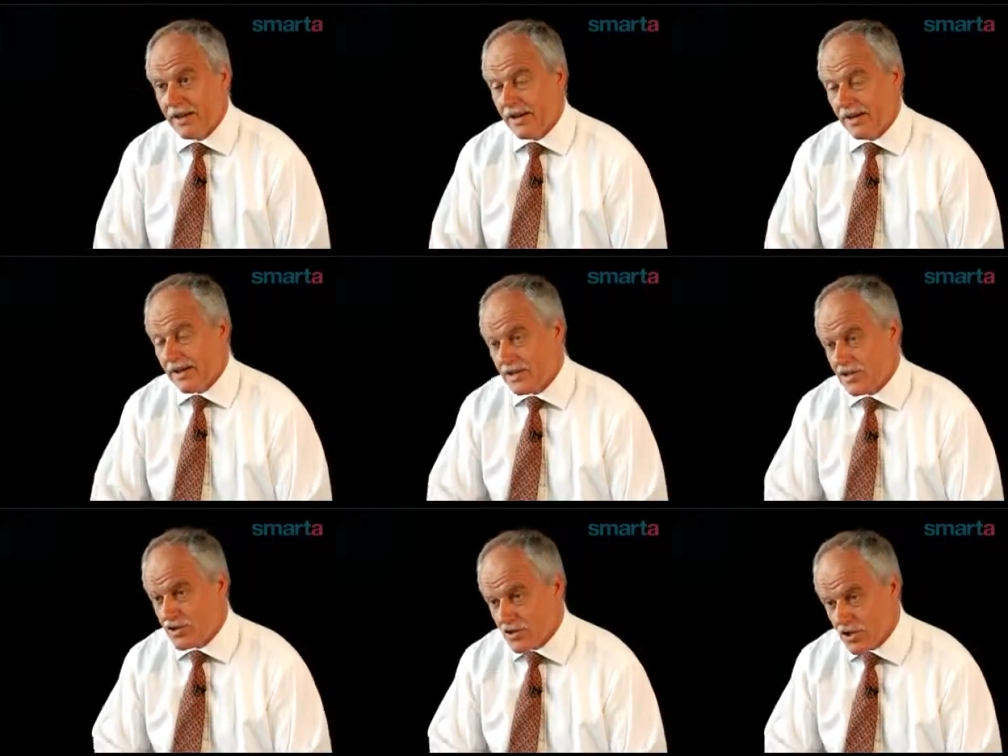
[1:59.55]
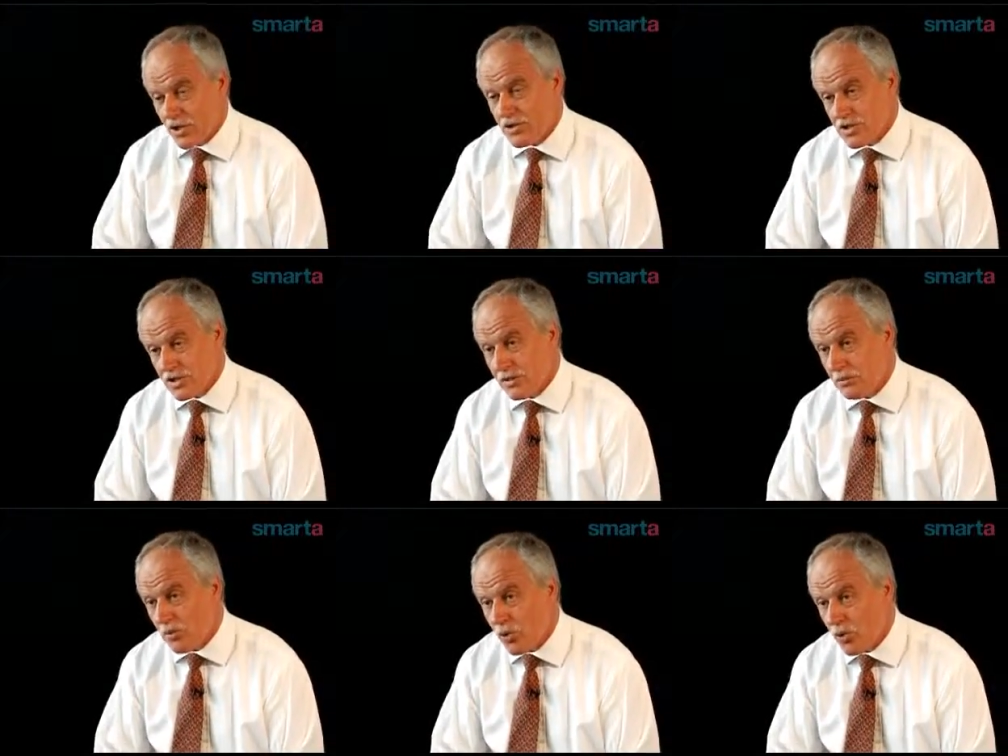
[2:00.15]
And it's so
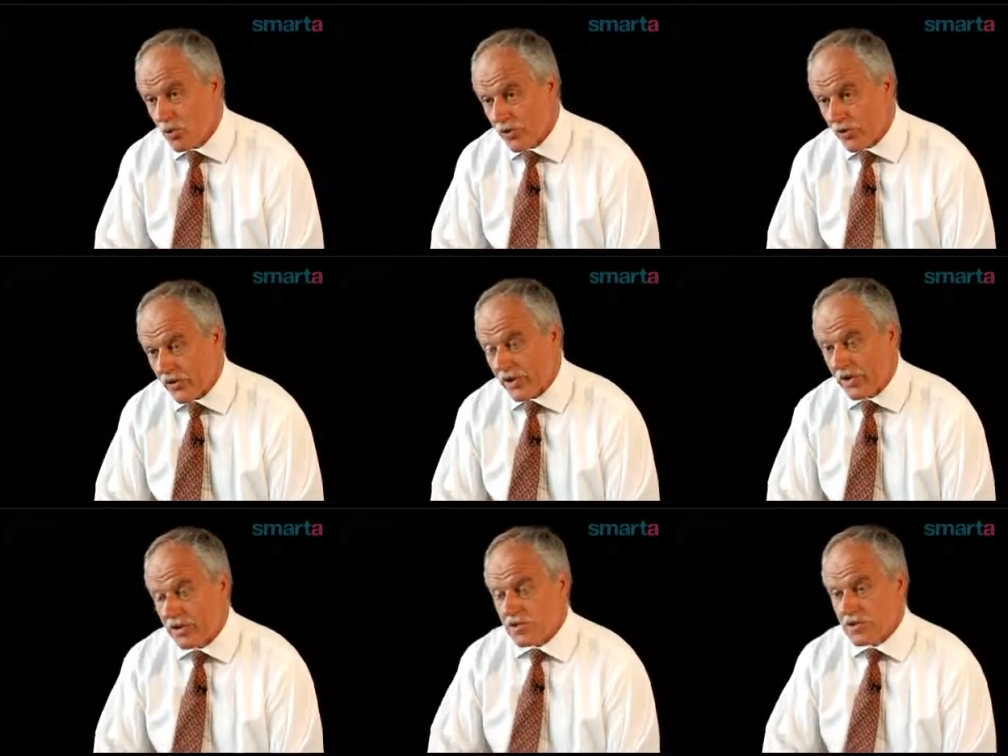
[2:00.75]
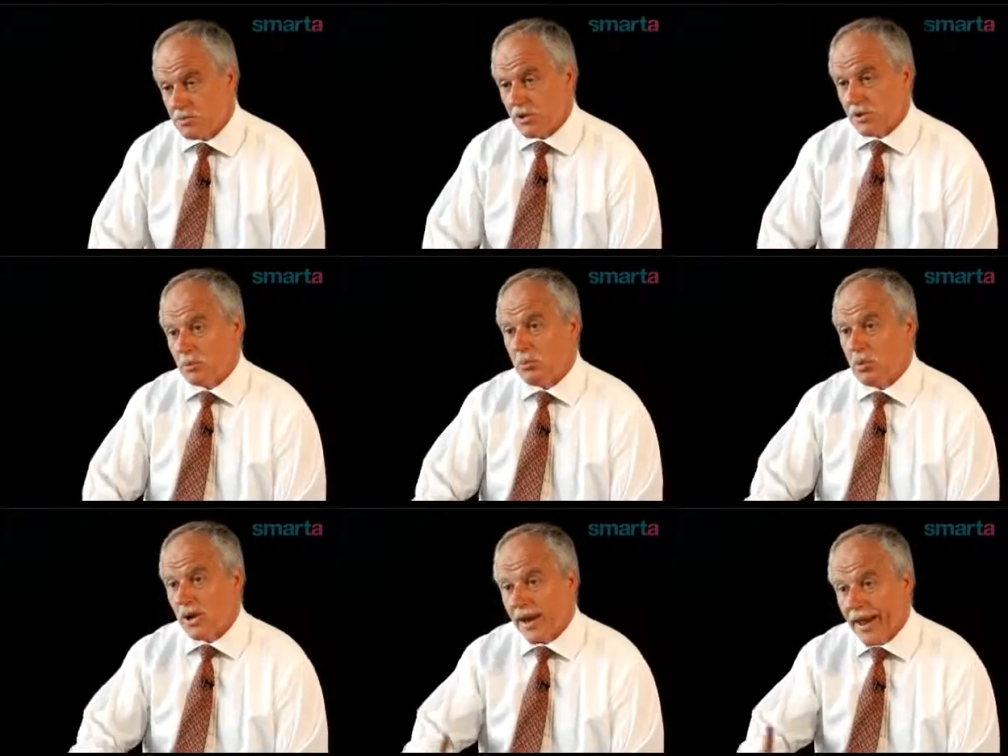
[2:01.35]
important to be able to
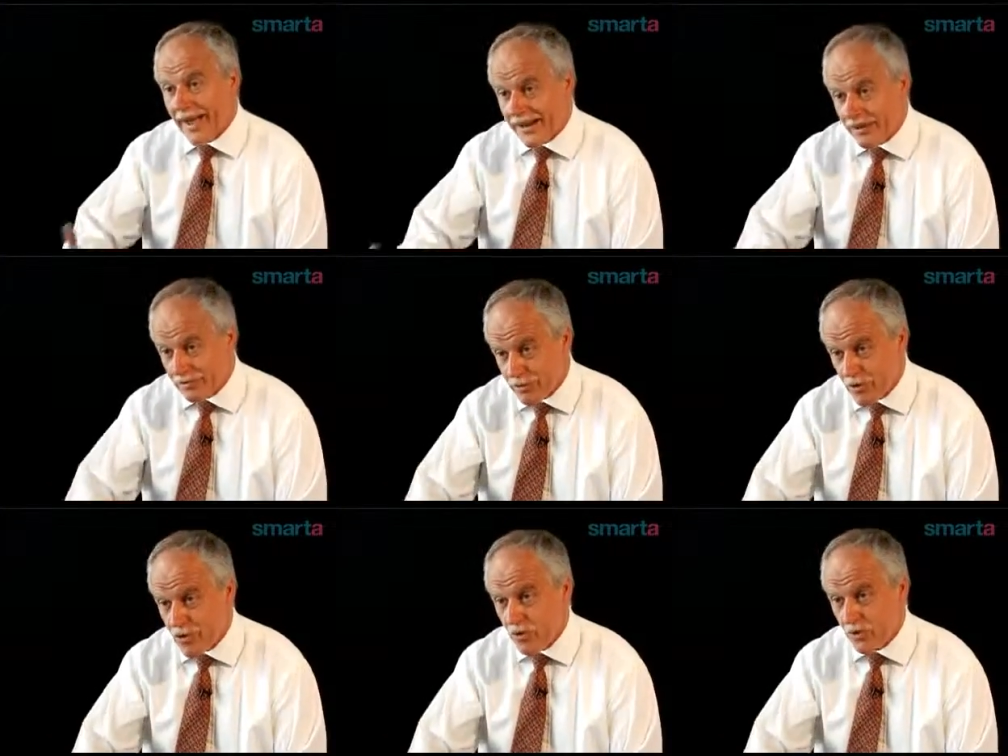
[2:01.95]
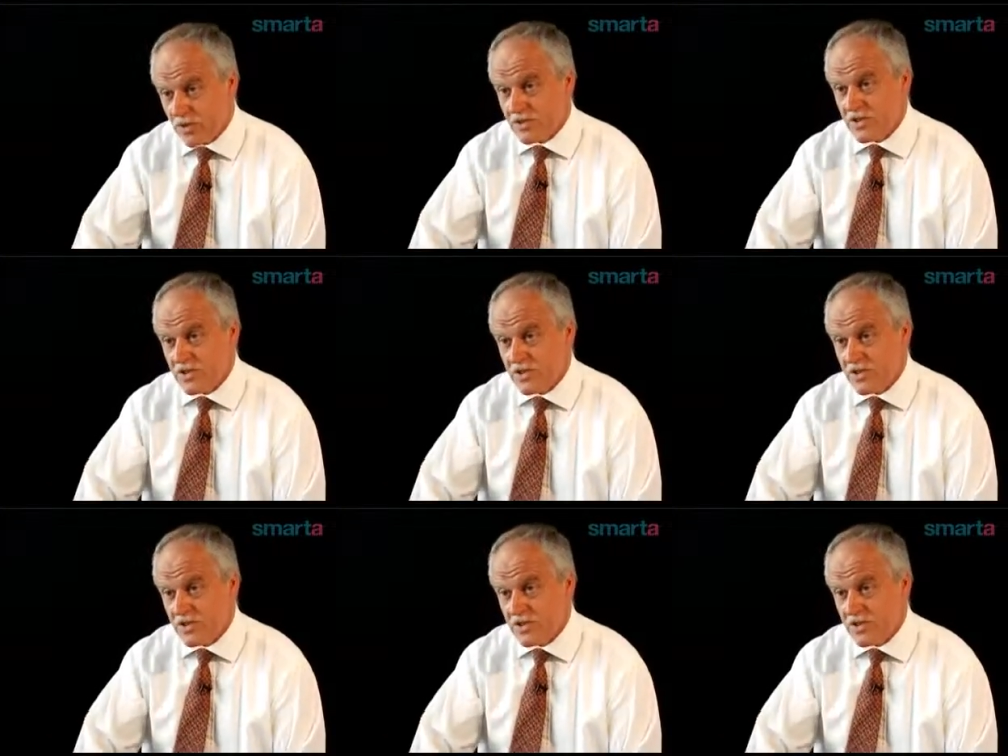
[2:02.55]
plan forward and